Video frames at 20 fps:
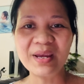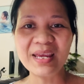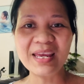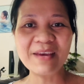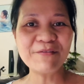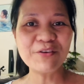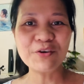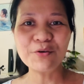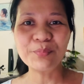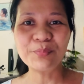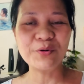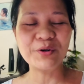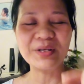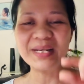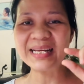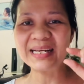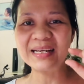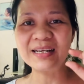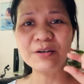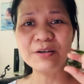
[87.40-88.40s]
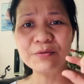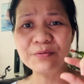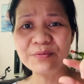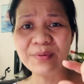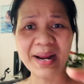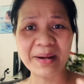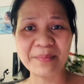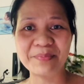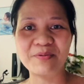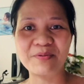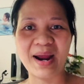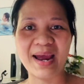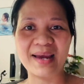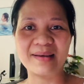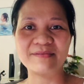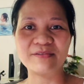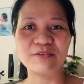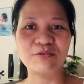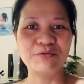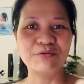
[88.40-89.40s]
if you put correct price,
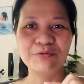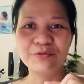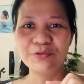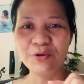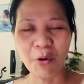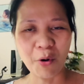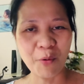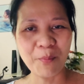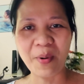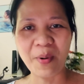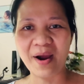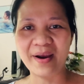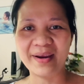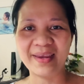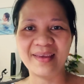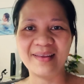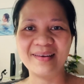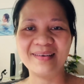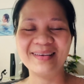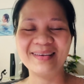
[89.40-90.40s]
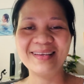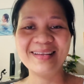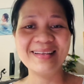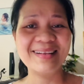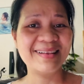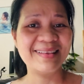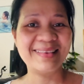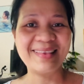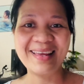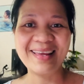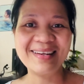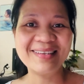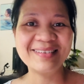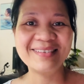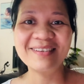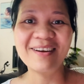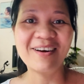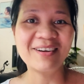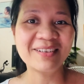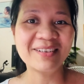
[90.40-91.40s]
no bargain, then it's
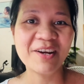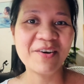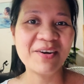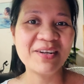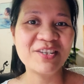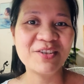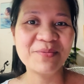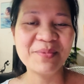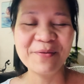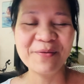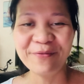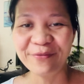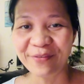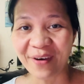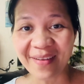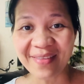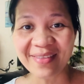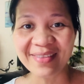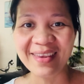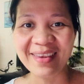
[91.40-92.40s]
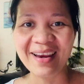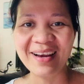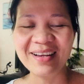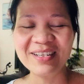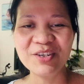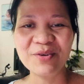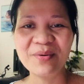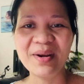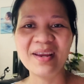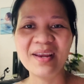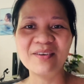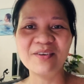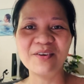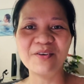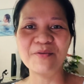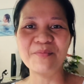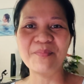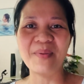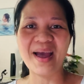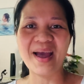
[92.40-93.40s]
not going to be fun there during
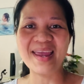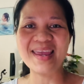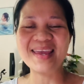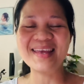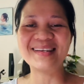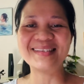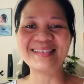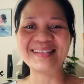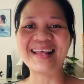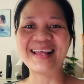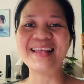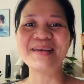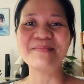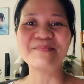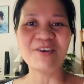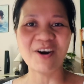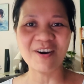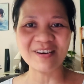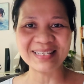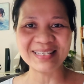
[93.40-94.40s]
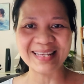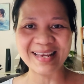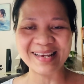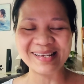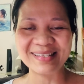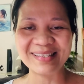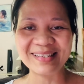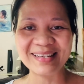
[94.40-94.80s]
buying and selling process.